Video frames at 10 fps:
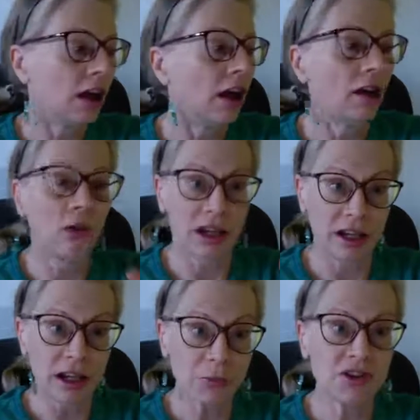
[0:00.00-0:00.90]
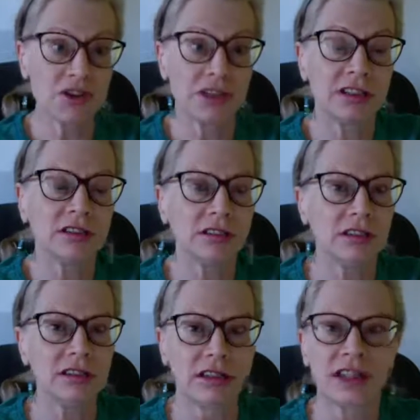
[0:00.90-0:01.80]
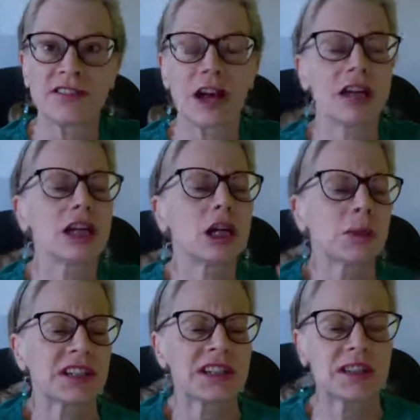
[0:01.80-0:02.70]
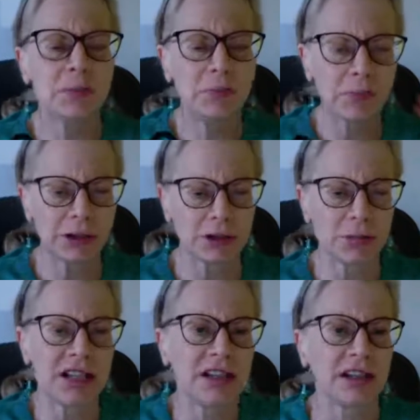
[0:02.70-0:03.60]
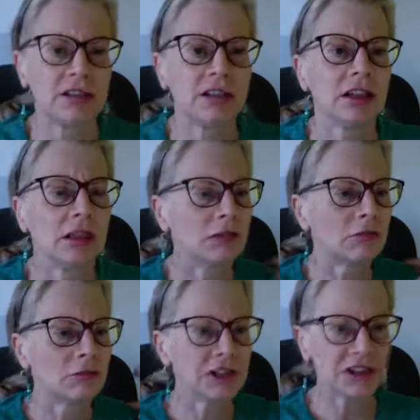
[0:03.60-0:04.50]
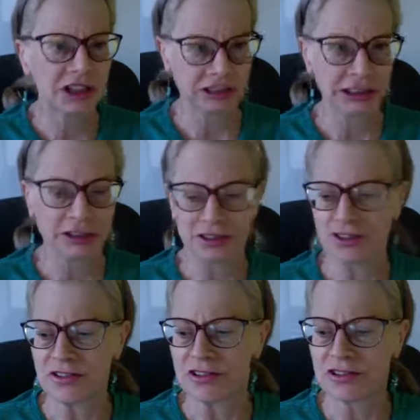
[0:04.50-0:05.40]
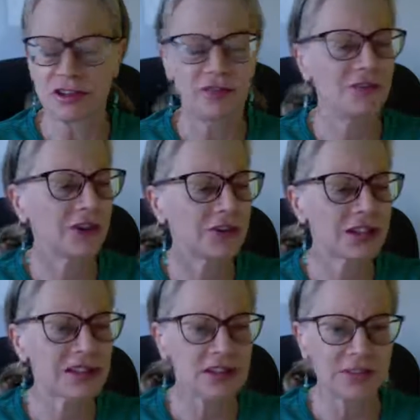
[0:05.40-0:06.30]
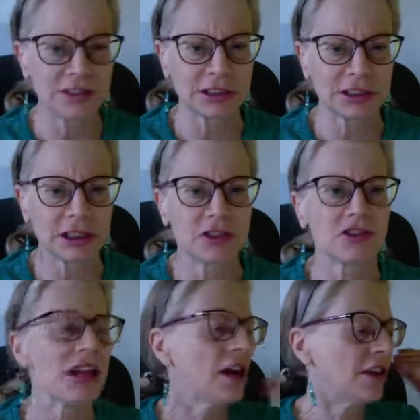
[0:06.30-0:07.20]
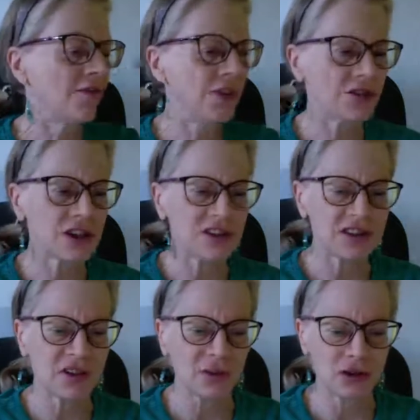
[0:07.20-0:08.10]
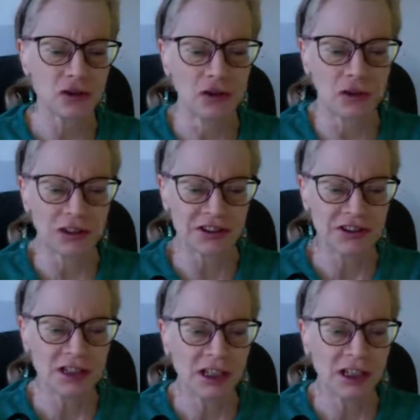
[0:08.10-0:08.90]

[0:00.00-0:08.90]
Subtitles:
what I am doing is I am experimenting with the cleaners, the various different cleaners, the various different tools.